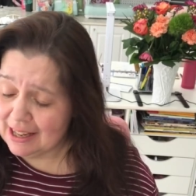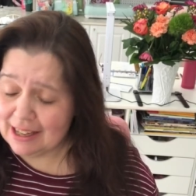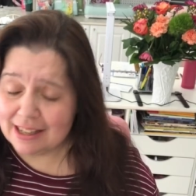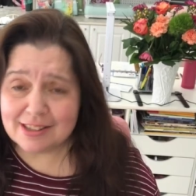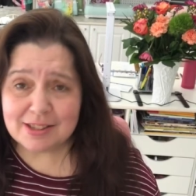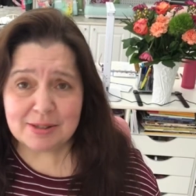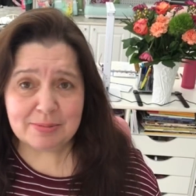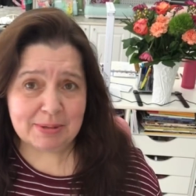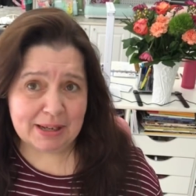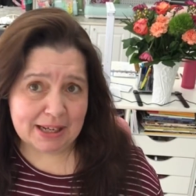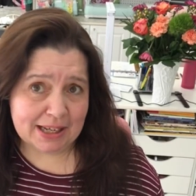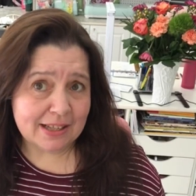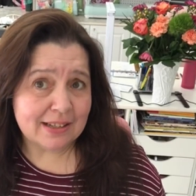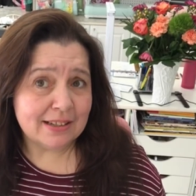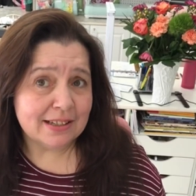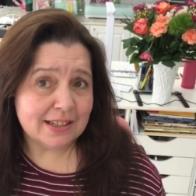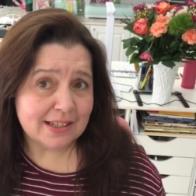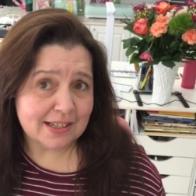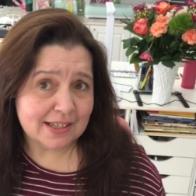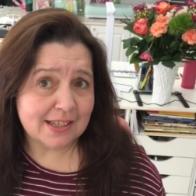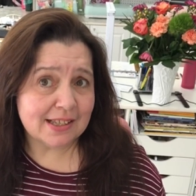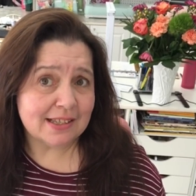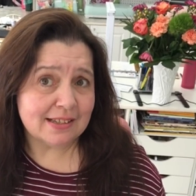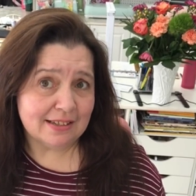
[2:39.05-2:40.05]
had to make a
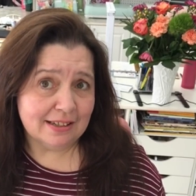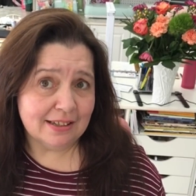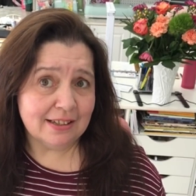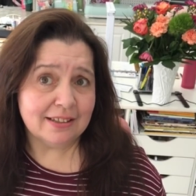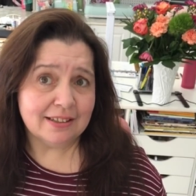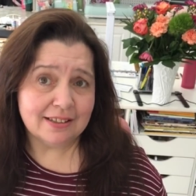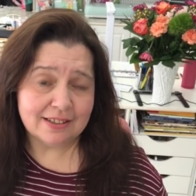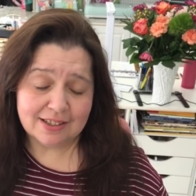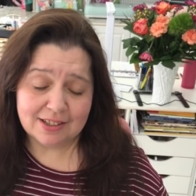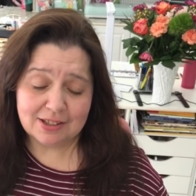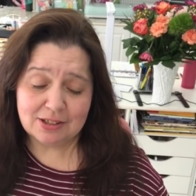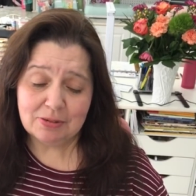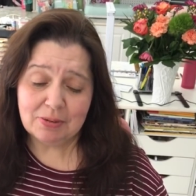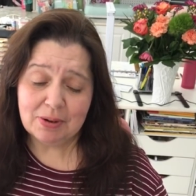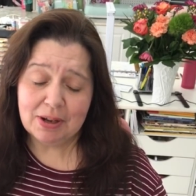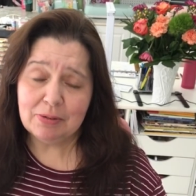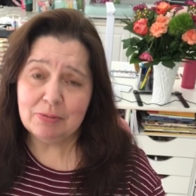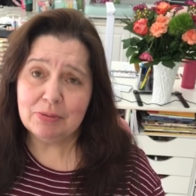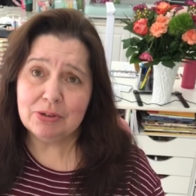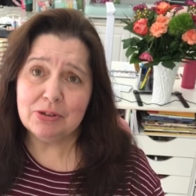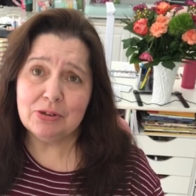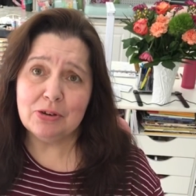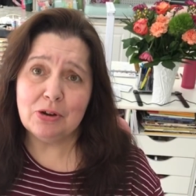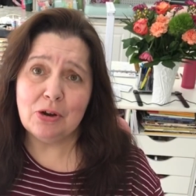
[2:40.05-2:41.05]
list so
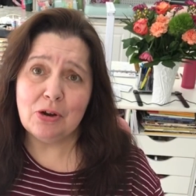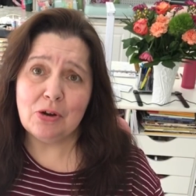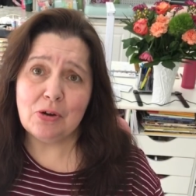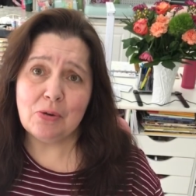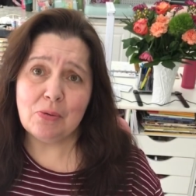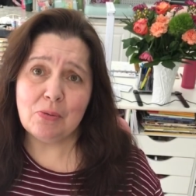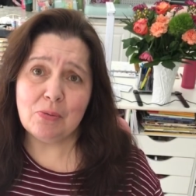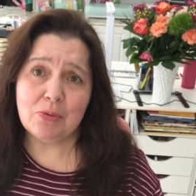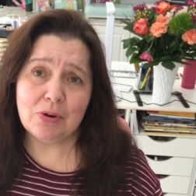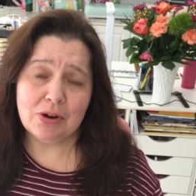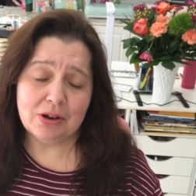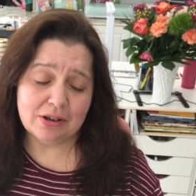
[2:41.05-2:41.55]
I would know